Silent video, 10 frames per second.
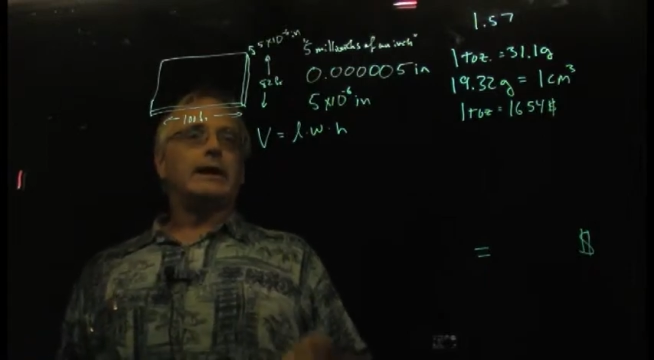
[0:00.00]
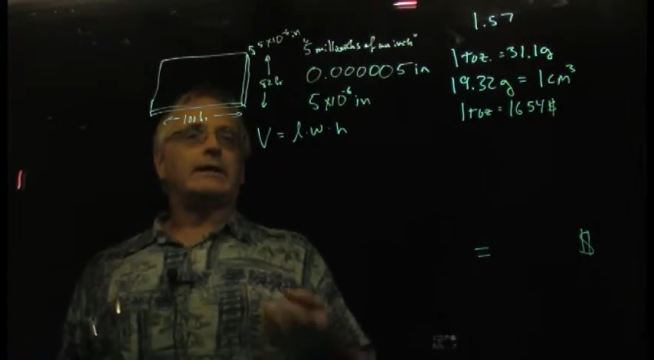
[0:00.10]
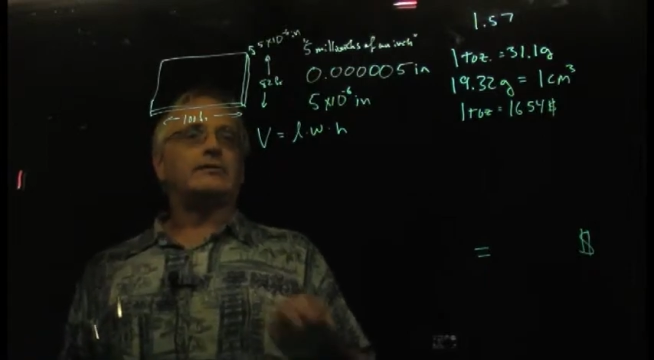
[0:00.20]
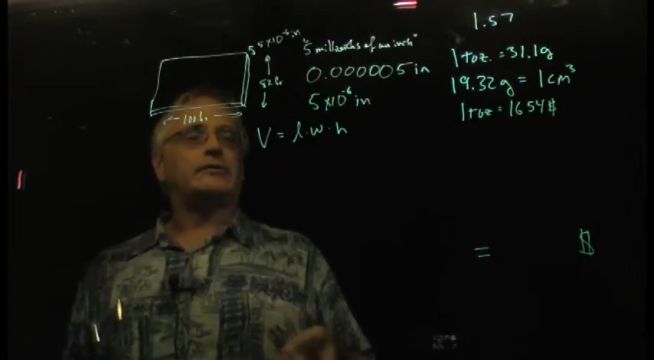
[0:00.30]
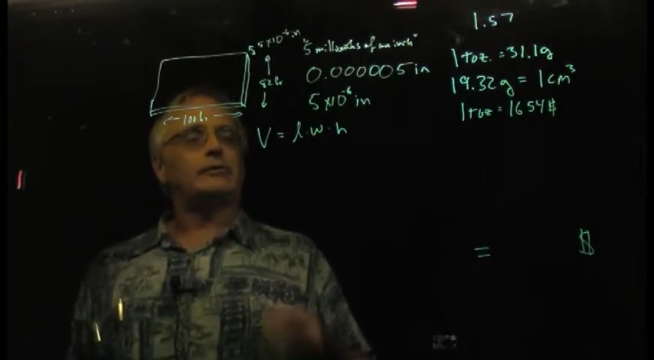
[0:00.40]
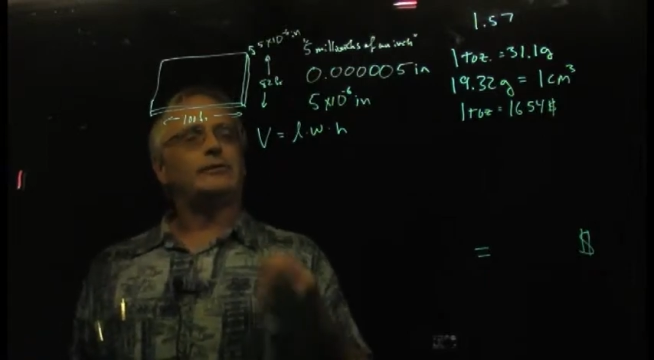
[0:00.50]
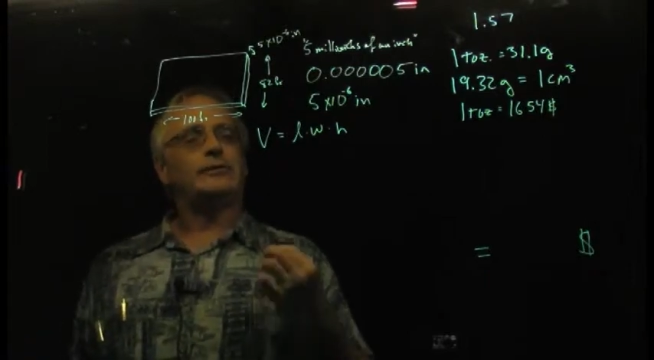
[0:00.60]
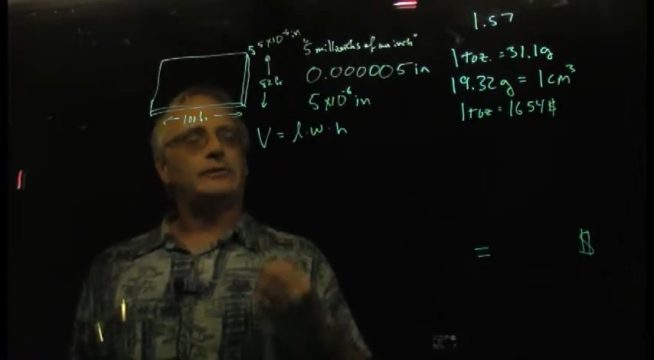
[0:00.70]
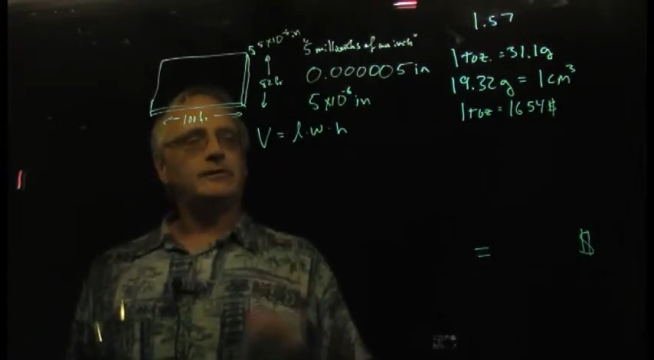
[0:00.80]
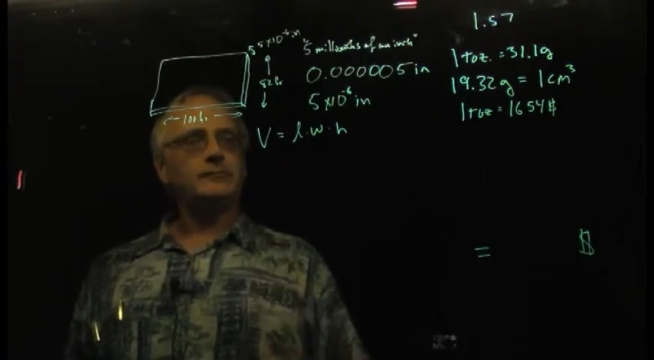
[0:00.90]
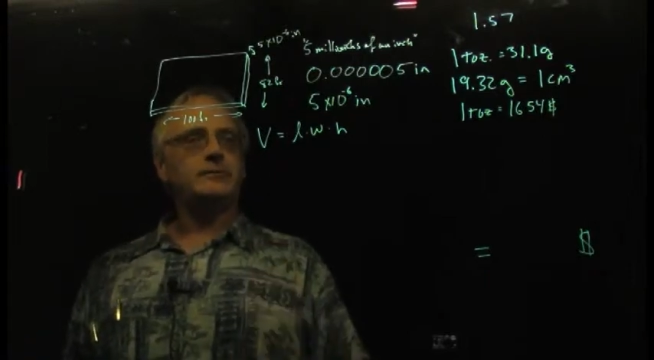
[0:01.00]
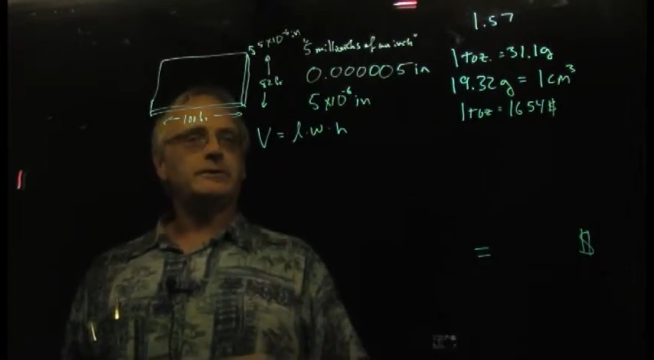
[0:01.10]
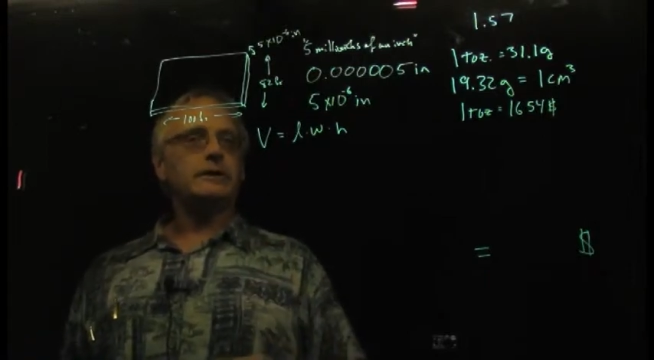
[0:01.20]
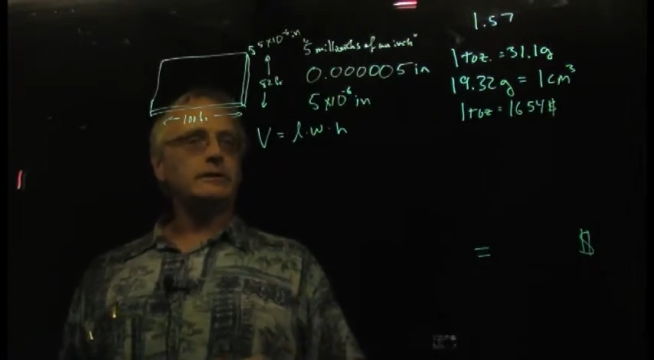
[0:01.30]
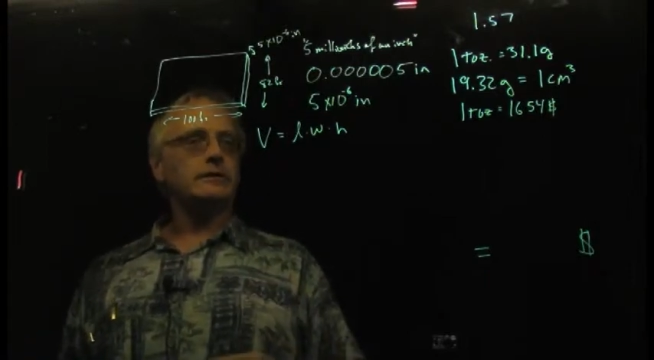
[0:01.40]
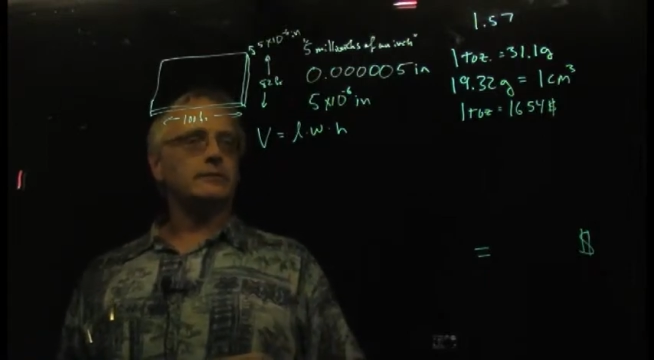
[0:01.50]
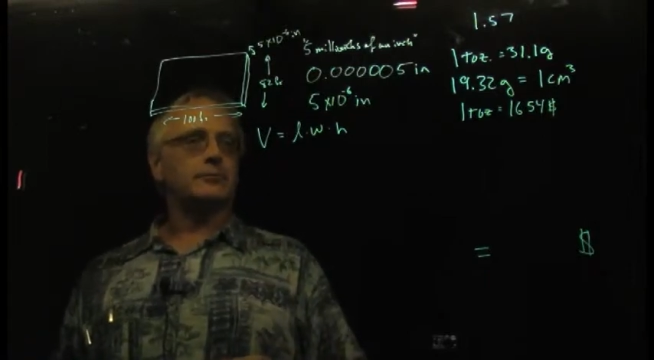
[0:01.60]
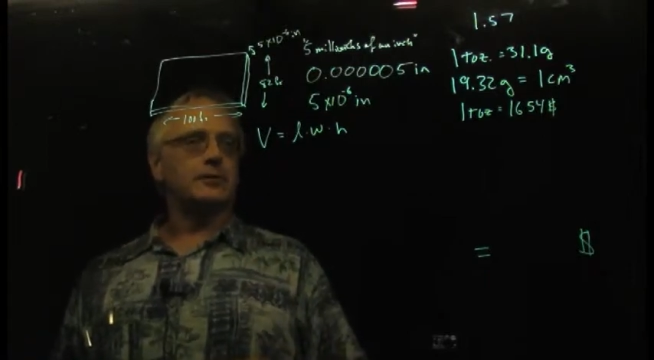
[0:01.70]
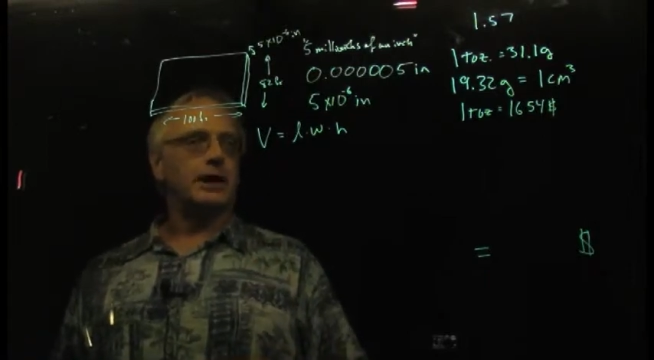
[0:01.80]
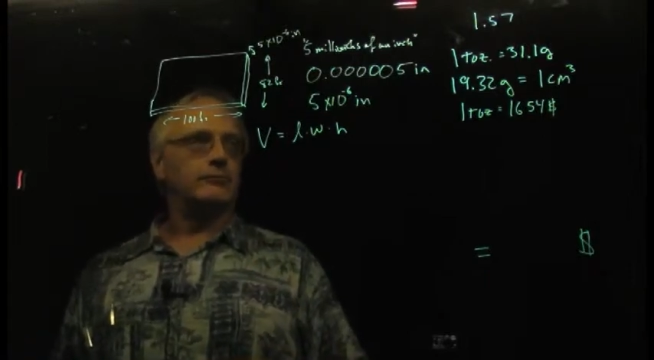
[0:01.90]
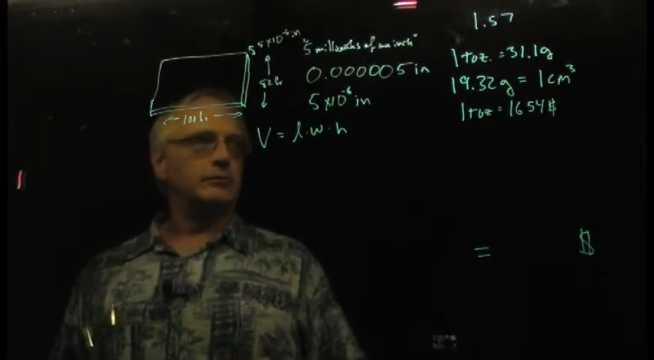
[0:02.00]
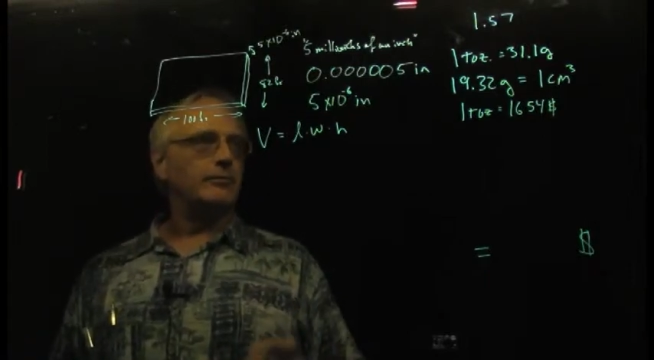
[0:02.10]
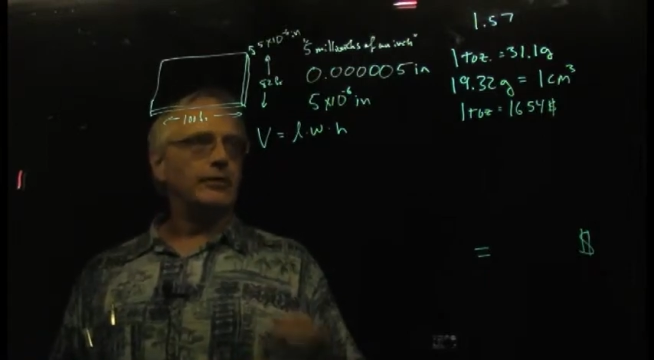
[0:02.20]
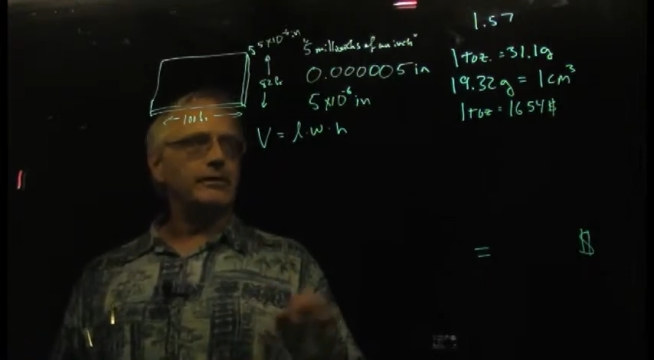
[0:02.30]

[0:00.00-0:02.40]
And so this particular problem,